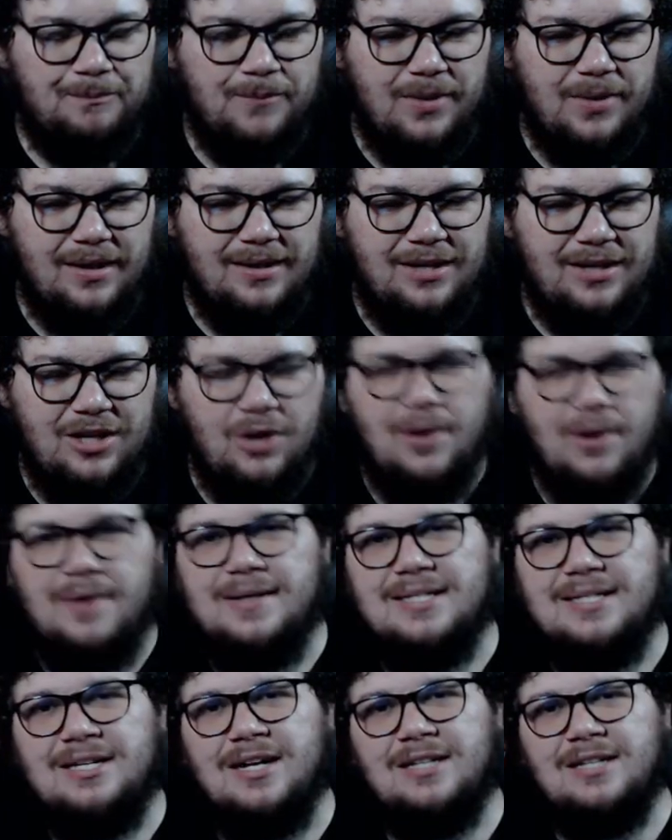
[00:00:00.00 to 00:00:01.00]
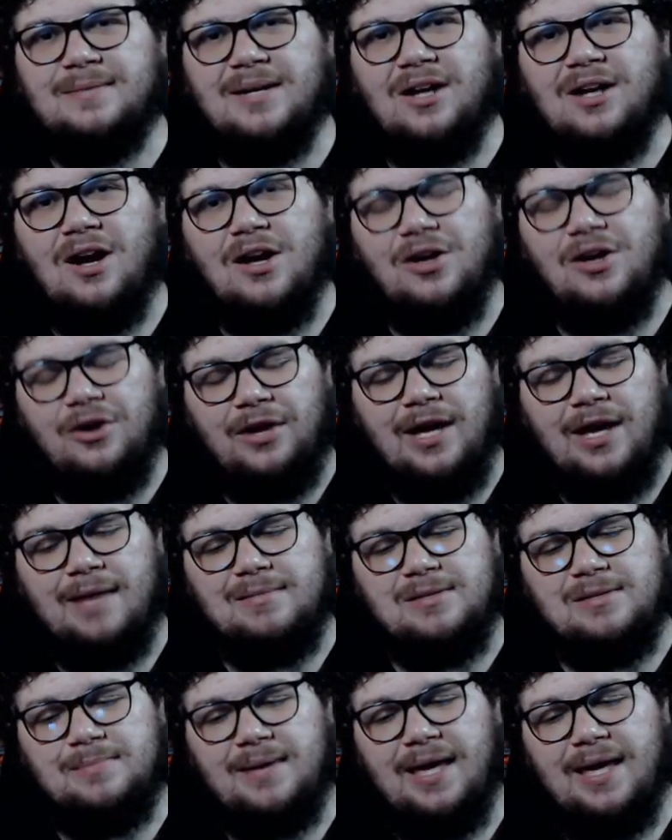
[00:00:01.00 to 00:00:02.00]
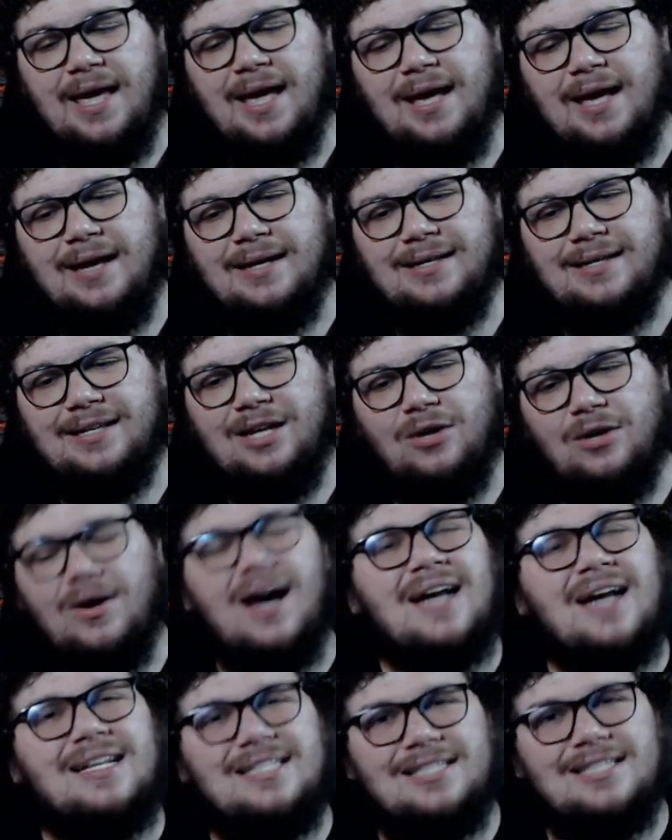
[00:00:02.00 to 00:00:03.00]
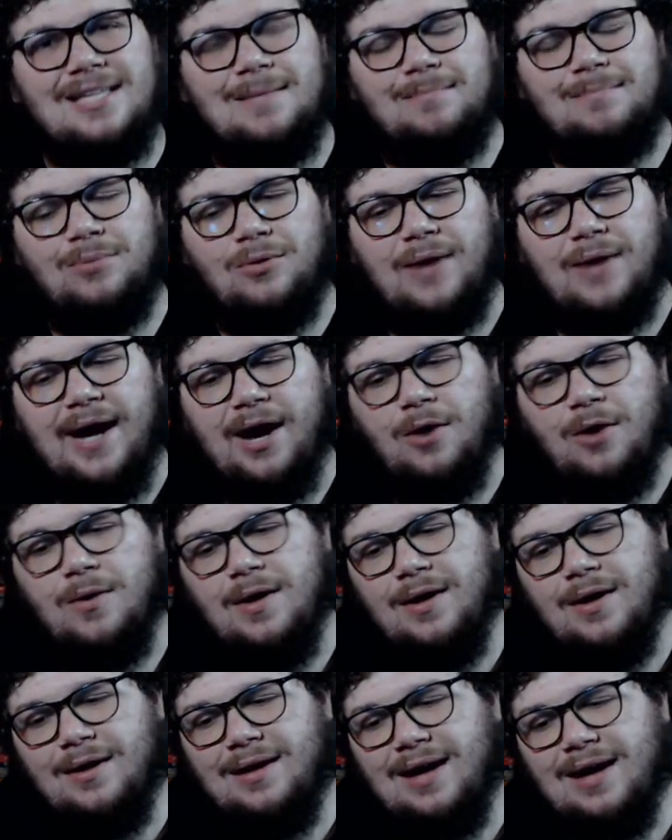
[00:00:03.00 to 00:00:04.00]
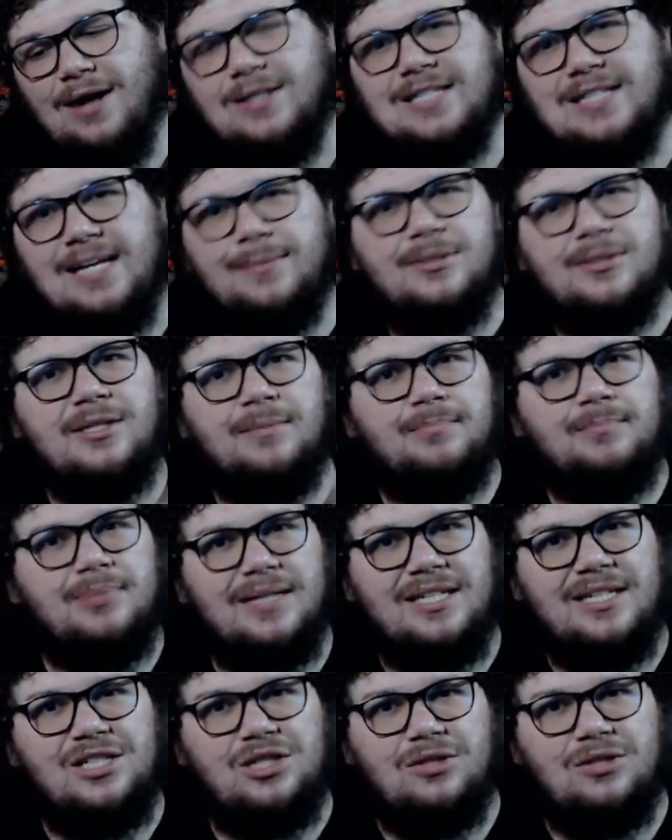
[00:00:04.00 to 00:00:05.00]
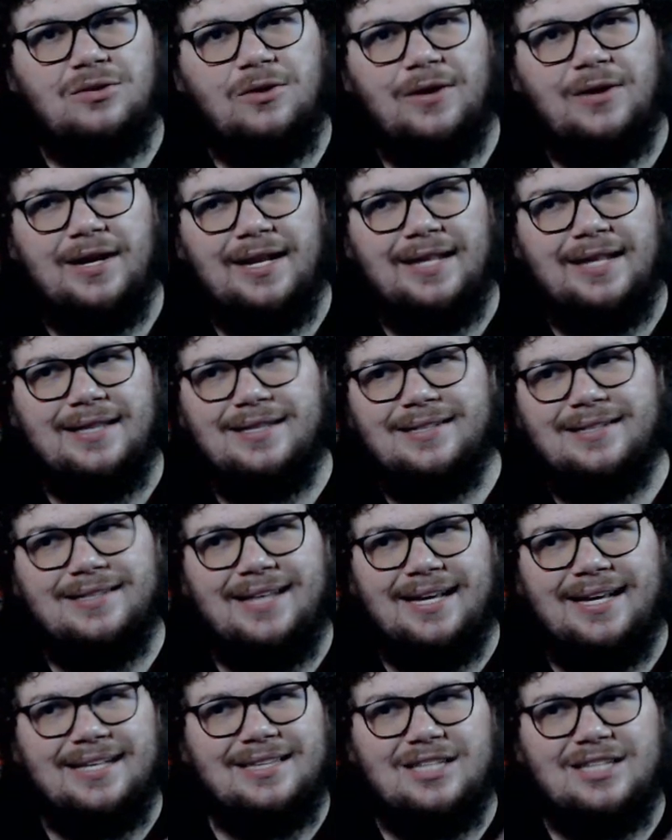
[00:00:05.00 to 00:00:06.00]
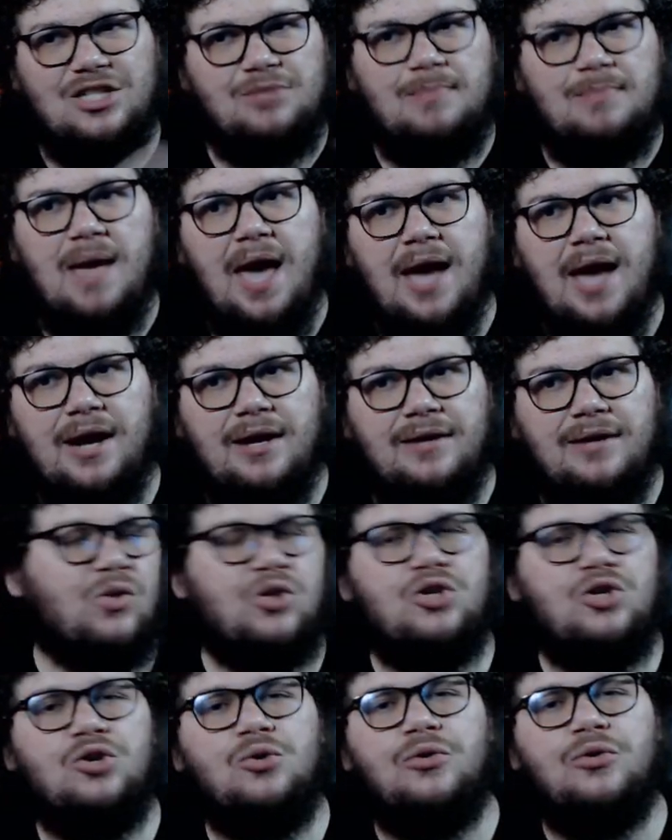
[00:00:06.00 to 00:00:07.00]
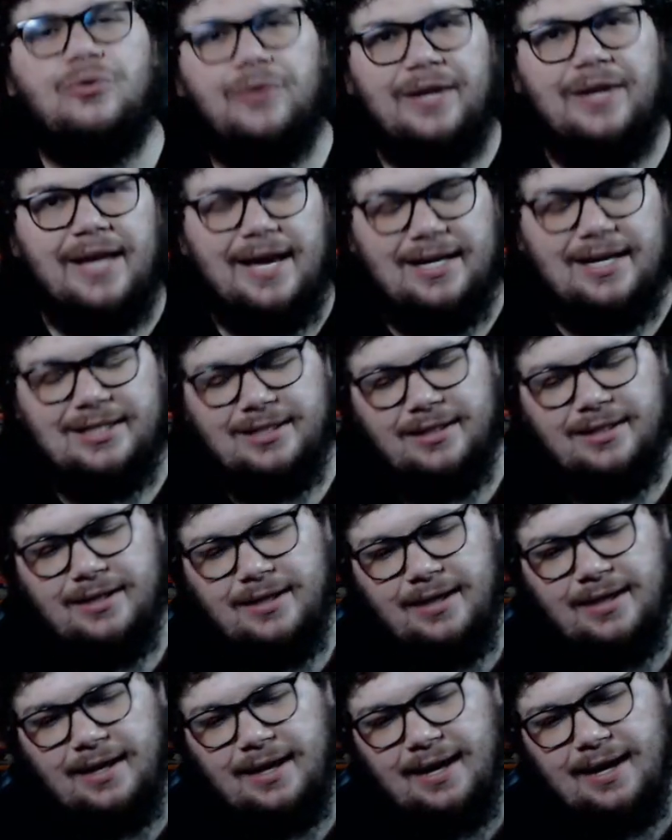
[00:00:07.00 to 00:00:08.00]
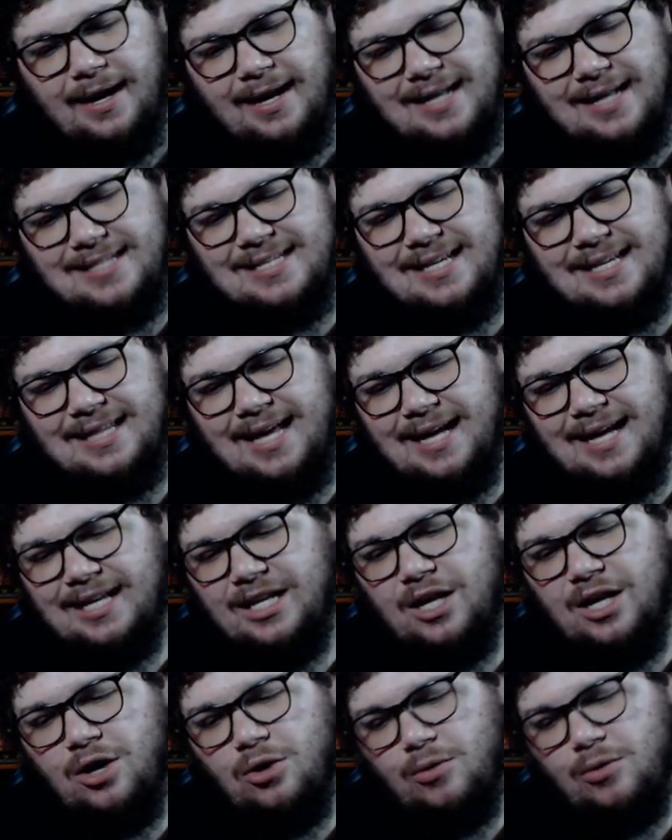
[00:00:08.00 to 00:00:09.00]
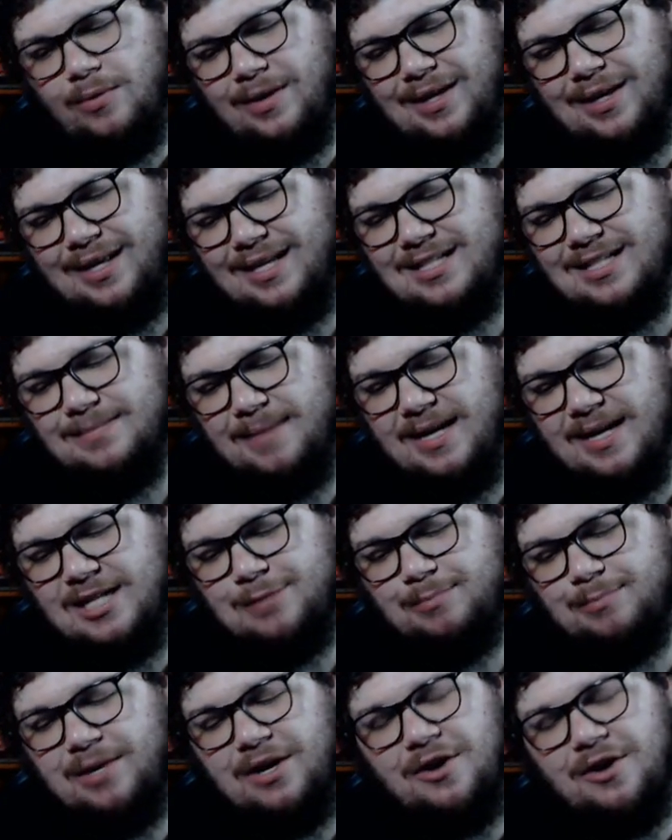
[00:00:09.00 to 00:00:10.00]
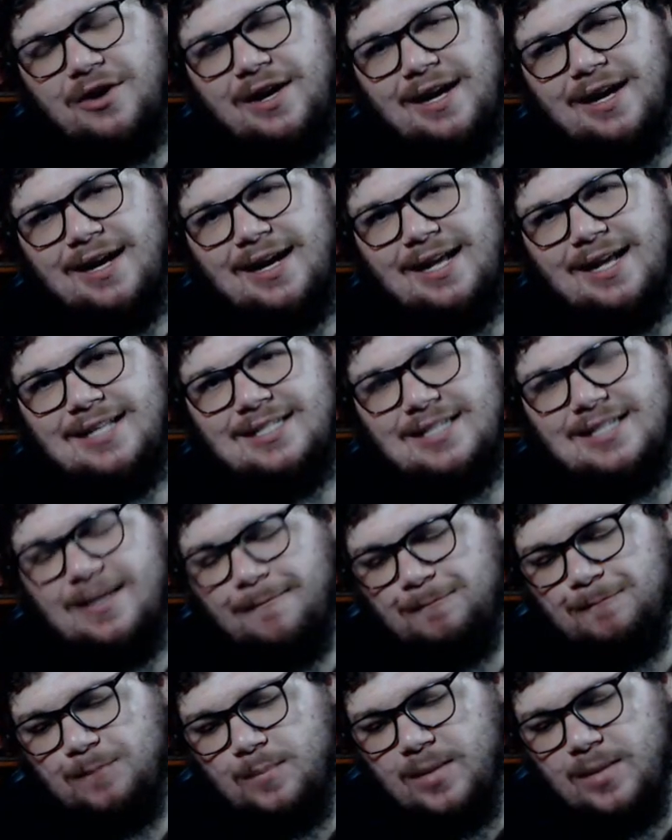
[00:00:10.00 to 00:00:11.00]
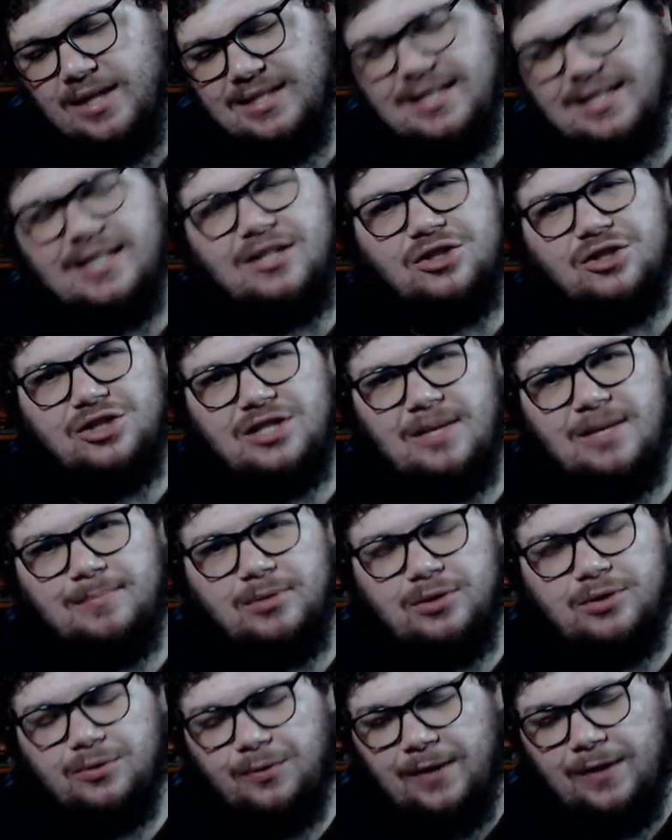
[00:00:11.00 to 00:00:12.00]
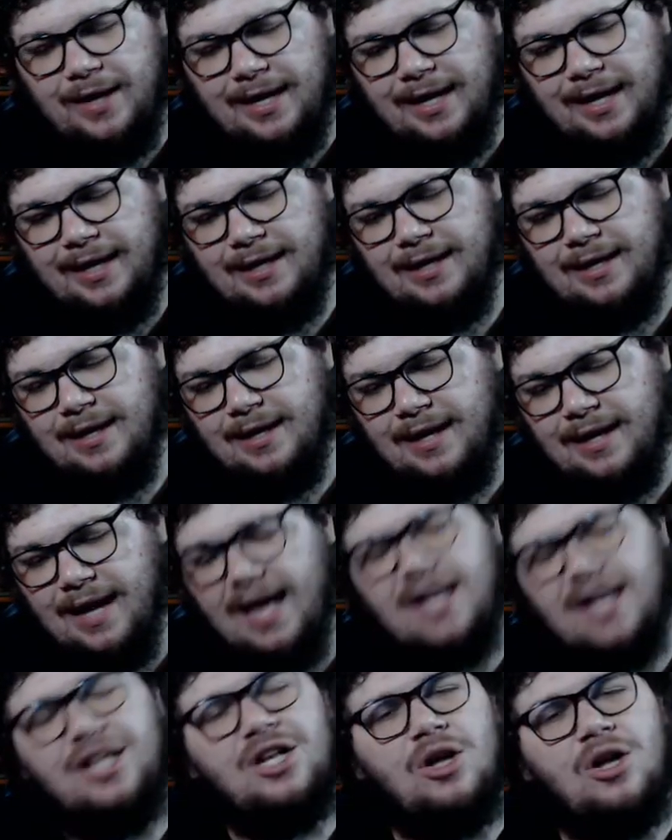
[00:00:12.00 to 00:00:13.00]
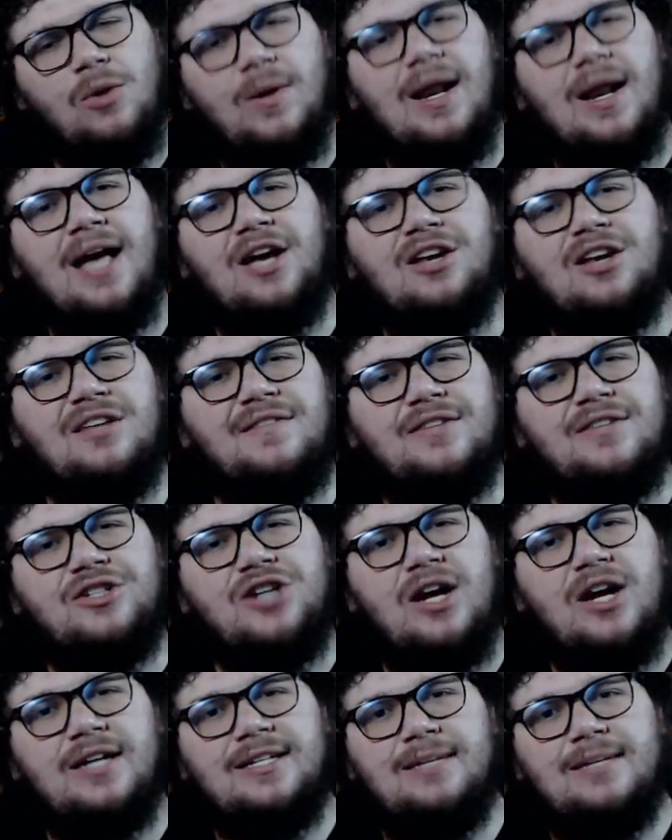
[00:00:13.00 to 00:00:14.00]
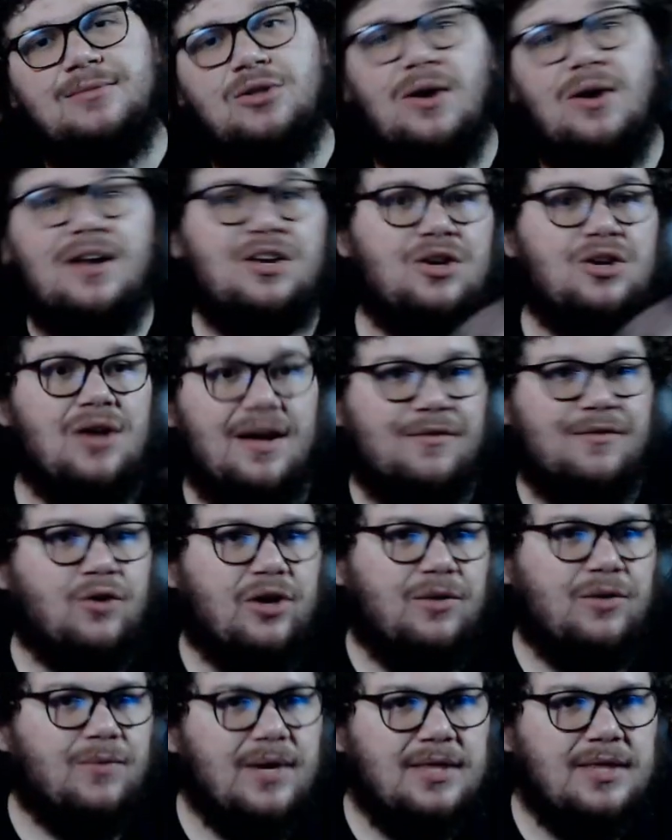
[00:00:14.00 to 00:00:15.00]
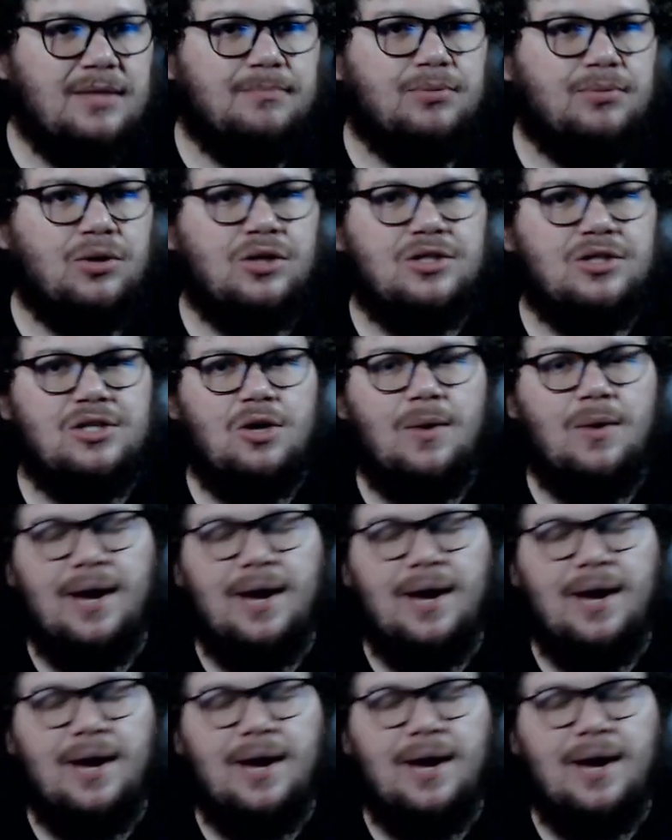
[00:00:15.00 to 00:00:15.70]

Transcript: you know how I talked about Hunger Games being, kind of simple, how I was able to blitz through it in like the span of 2-3 days. And I said that, it's my experience, it's a little simple to read, and you know what, I could even chalk it up to I've already read the book, so